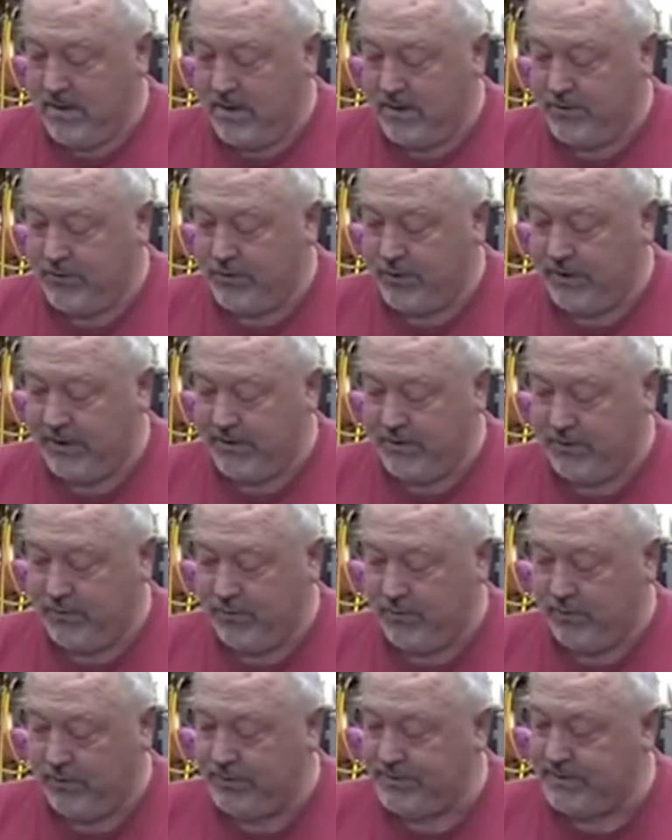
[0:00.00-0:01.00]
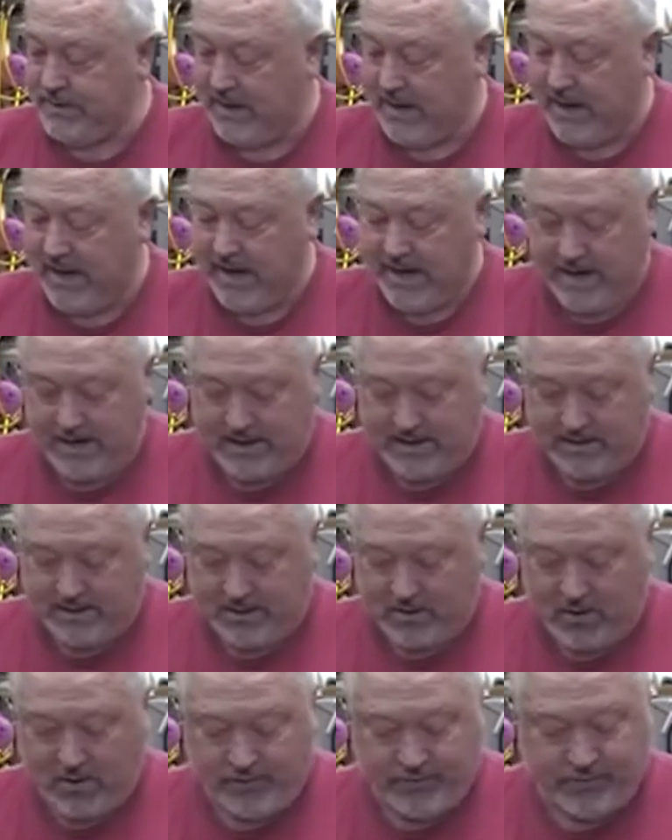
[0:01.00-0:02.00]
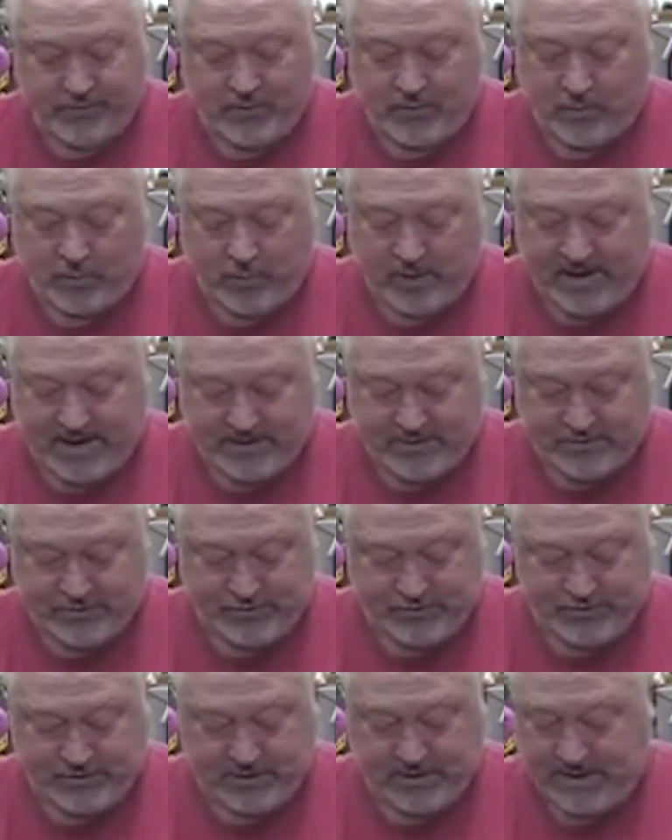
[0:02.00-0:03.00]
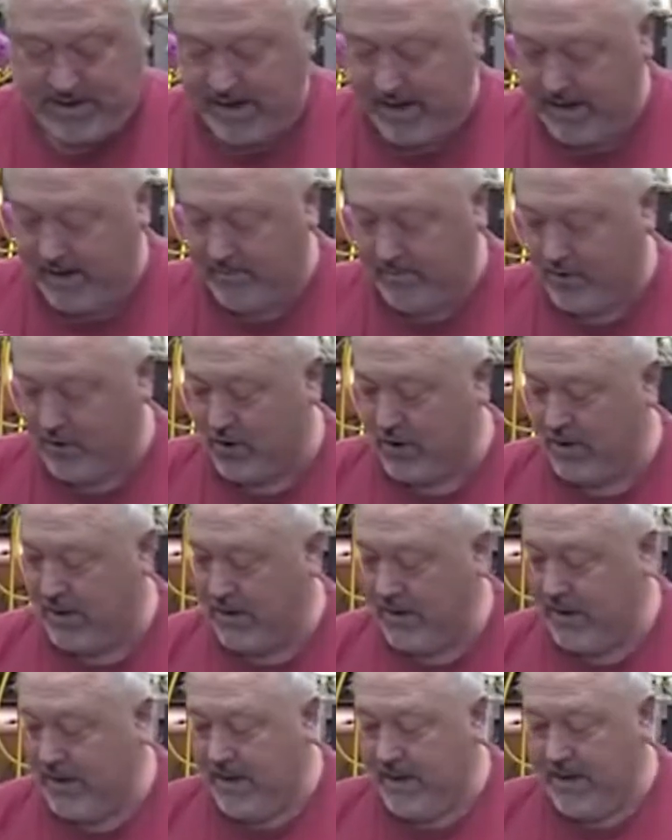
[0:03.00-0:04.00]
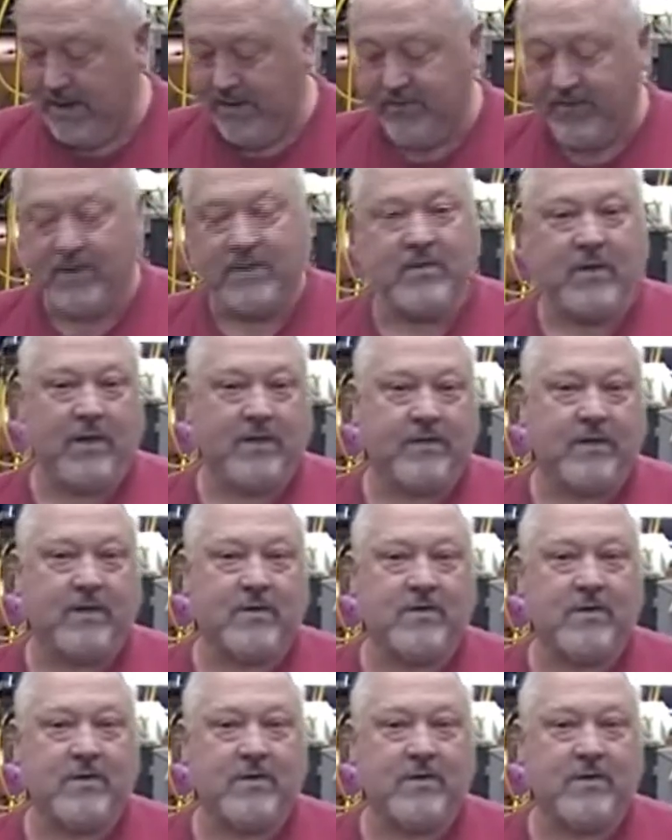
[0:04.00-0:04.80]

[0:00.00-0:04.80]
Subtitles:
turning tools, and also a wrench and a hammer and things like this.